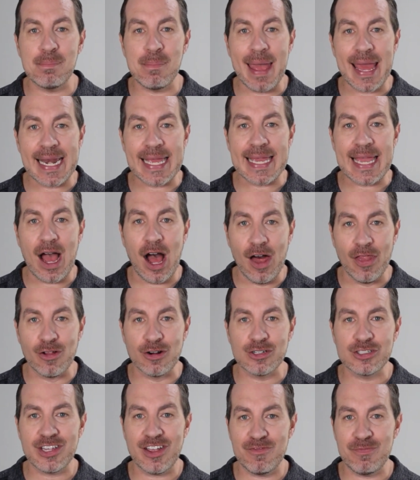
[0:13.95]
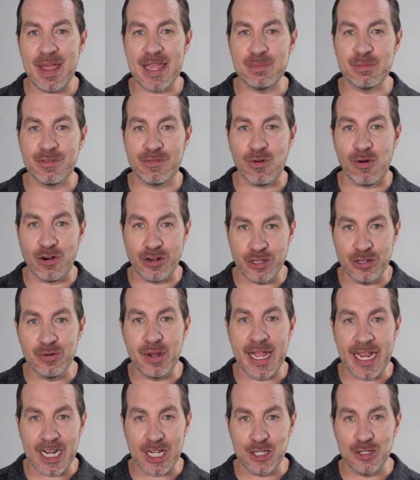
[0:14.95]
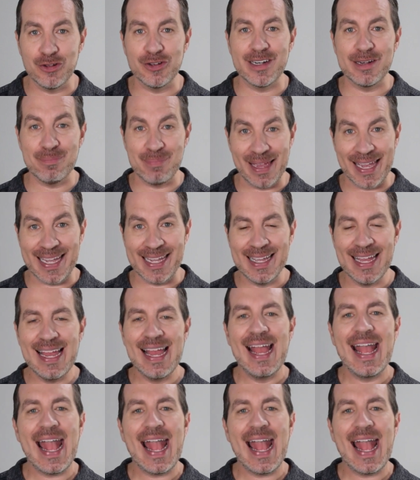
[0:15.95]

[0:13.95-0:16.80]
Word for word: many others have made before you, including me,